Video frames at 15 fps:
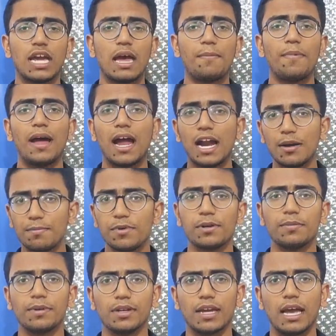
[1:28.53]
cap and
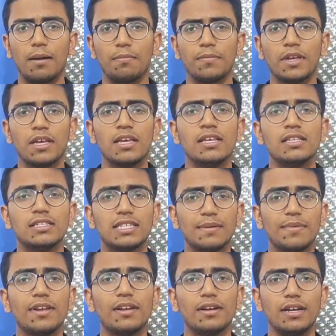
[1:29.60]
purple cap.
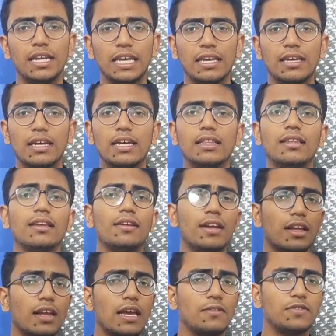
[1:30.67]
Similarly, in the
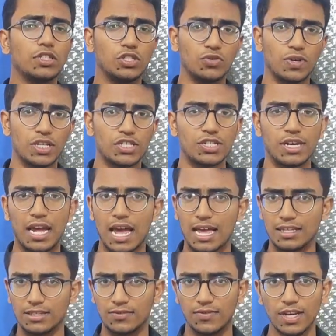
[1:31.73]
real life situation
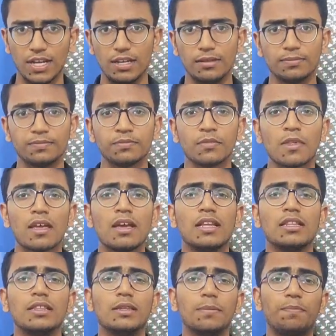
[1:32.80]
as well,
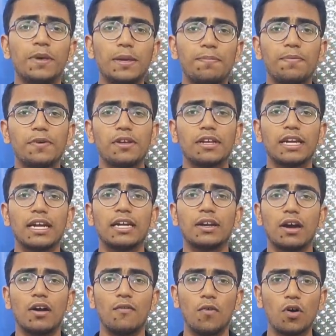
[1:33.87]
the people get
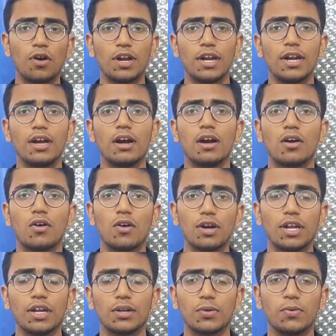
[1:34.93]
awarded
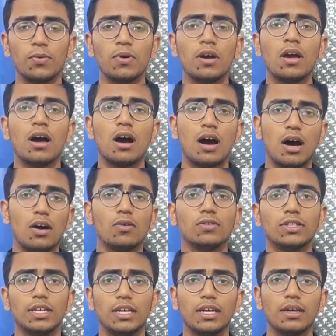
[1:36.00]
according to how
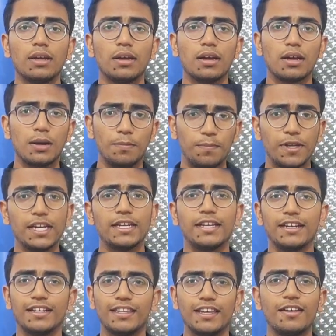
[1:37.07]
they
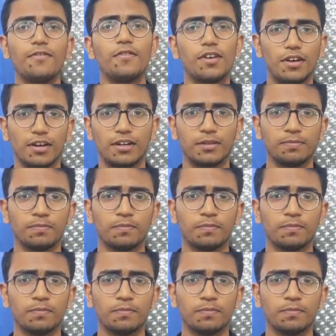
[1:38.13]
completed their work.